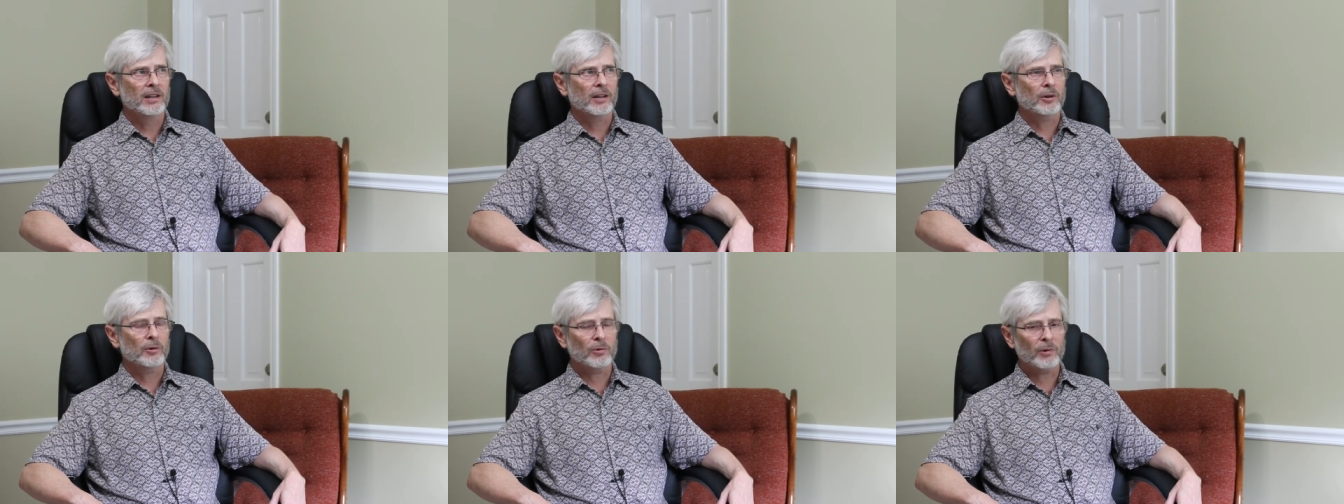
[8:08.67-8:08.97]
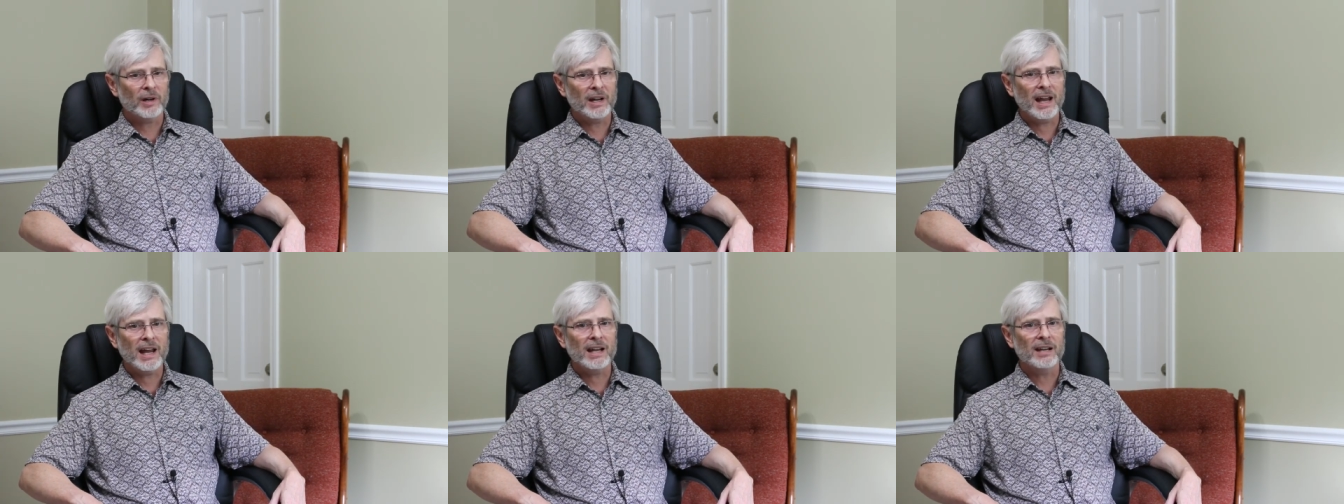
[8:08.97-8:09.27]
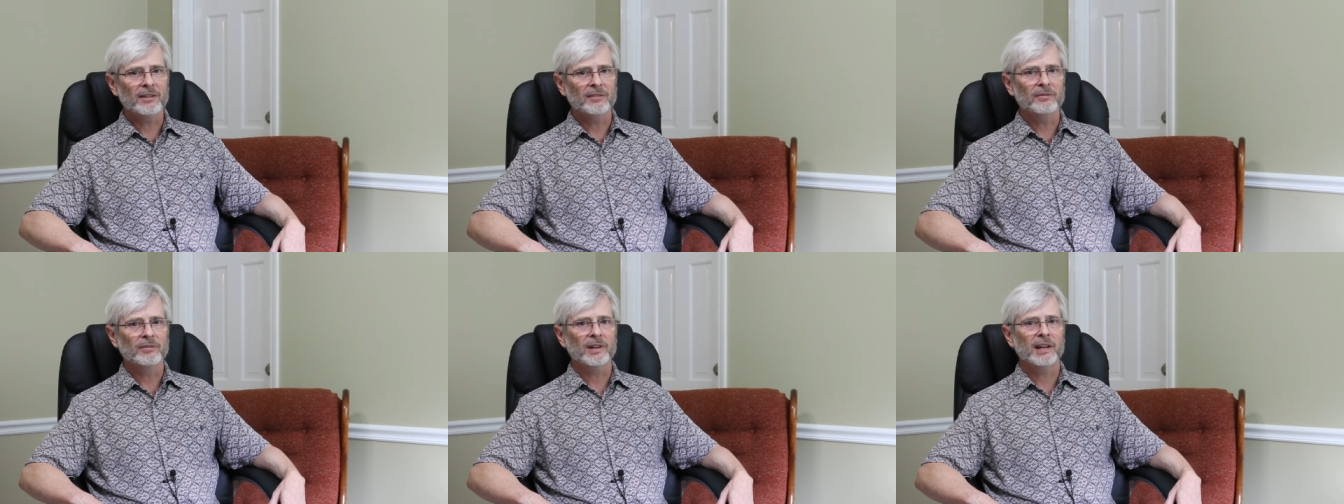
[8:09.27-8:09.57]

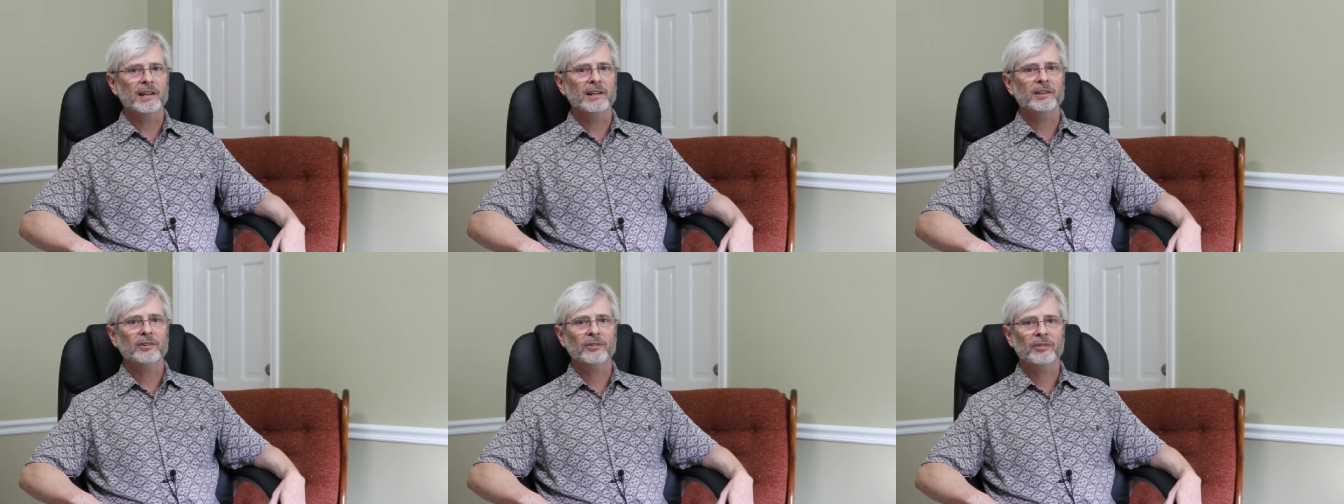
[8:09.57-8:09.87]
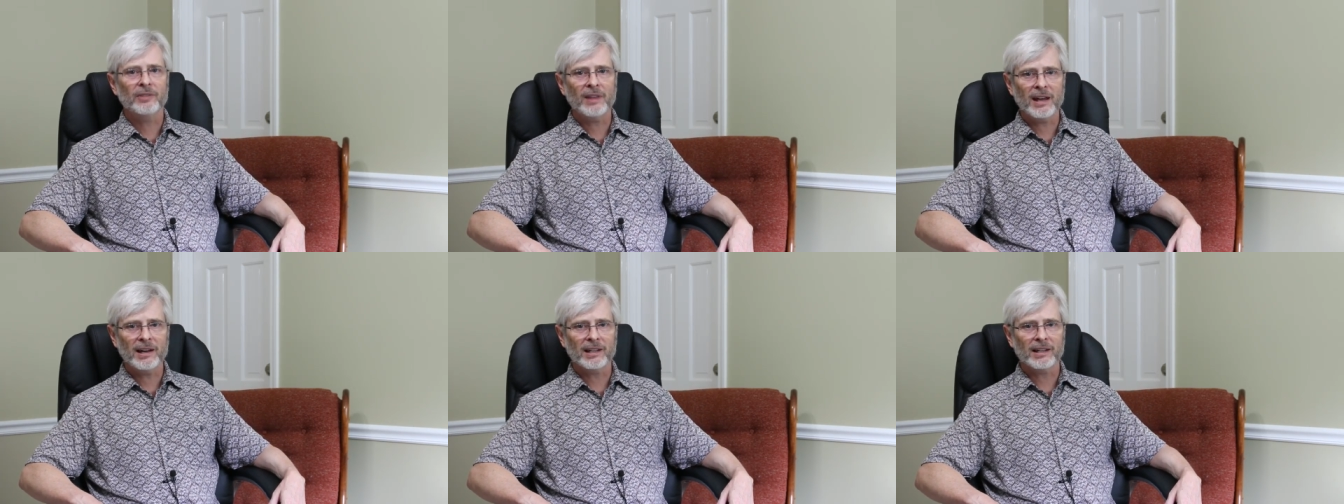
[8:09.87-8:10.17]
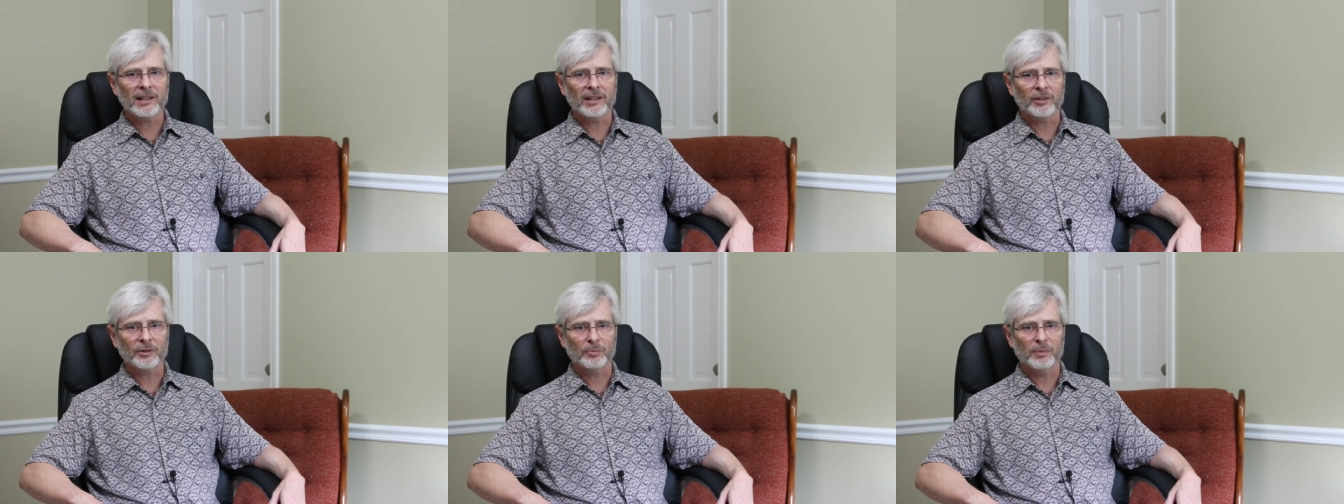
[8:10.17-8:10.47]
Creative and
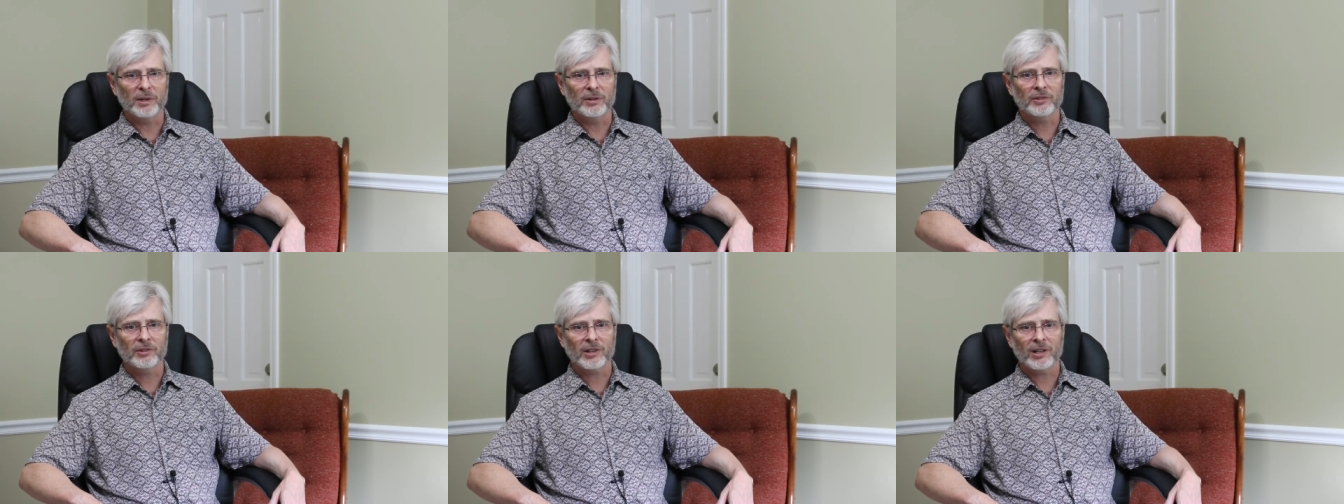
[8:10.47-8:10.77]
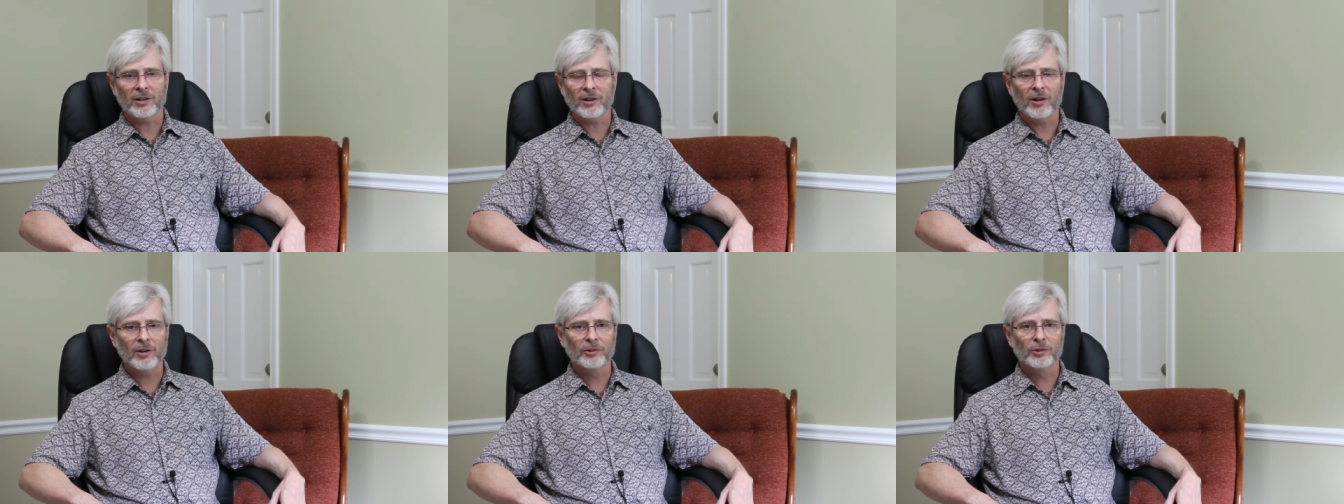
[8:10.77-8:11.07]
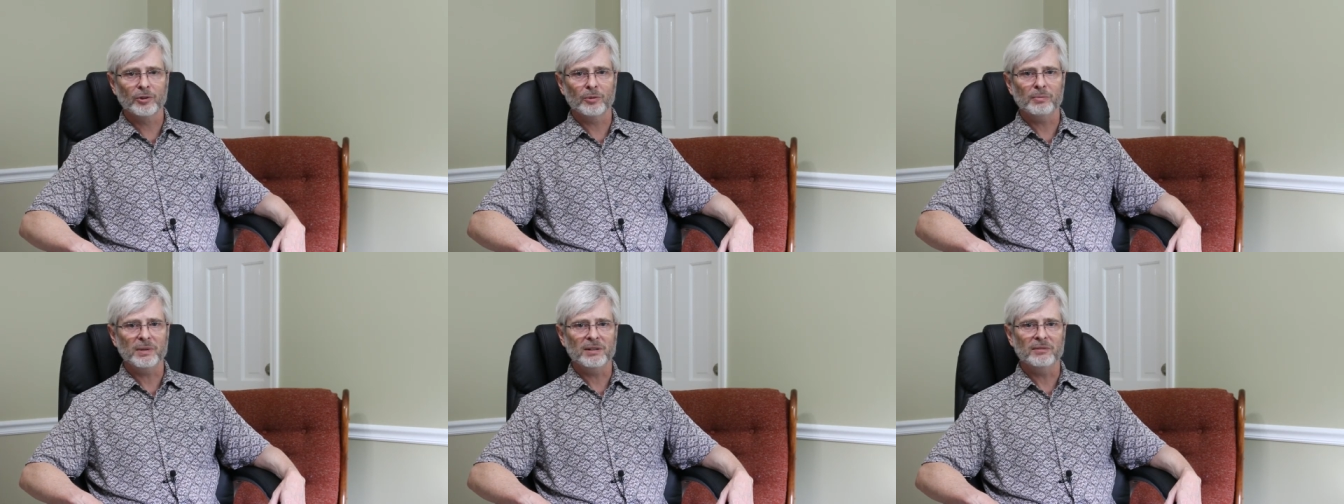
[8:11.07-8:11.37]
aesthetic experience can
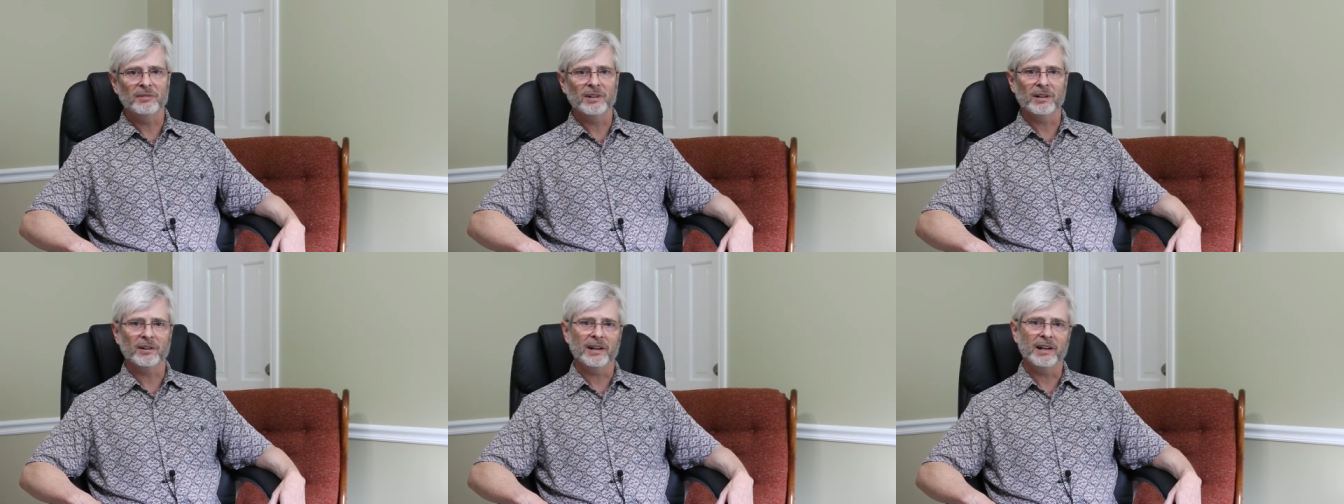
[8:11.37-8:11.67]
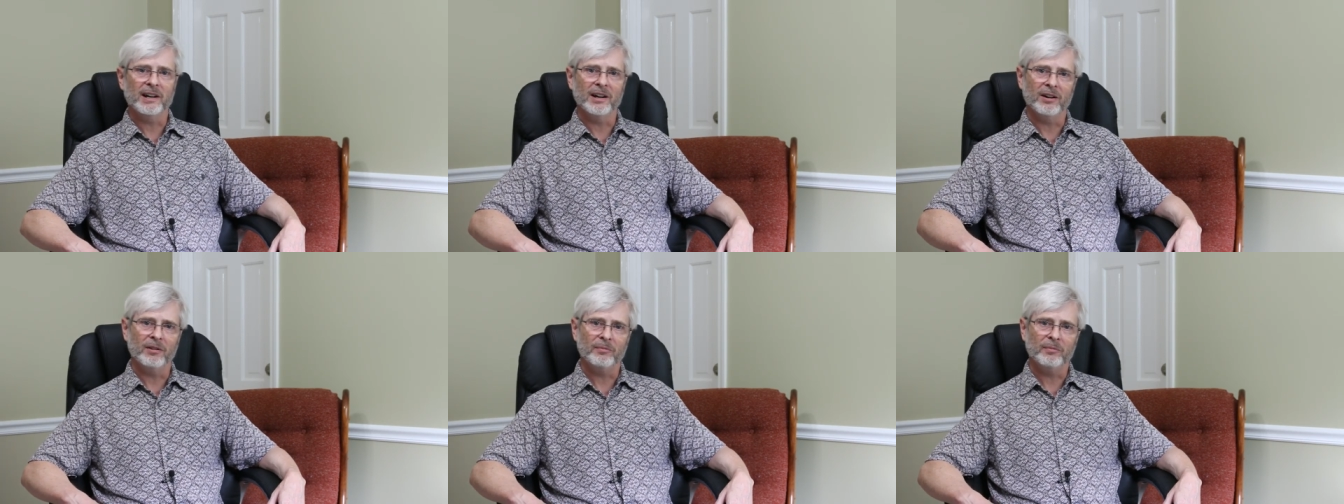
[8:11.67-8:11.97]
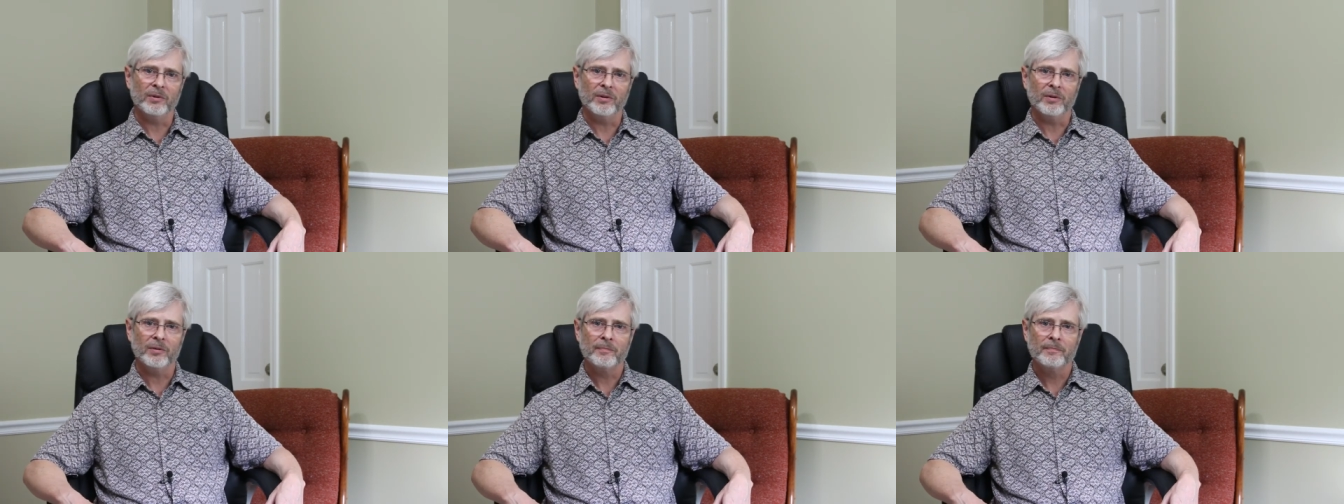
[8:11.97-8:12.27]
also be very
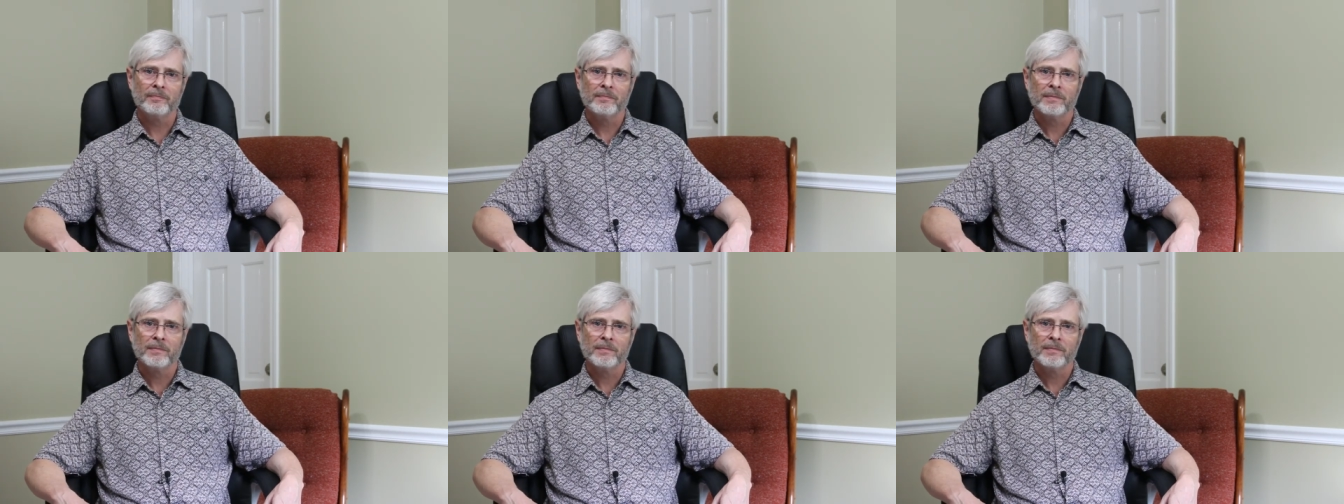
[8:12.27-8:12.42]
helpful.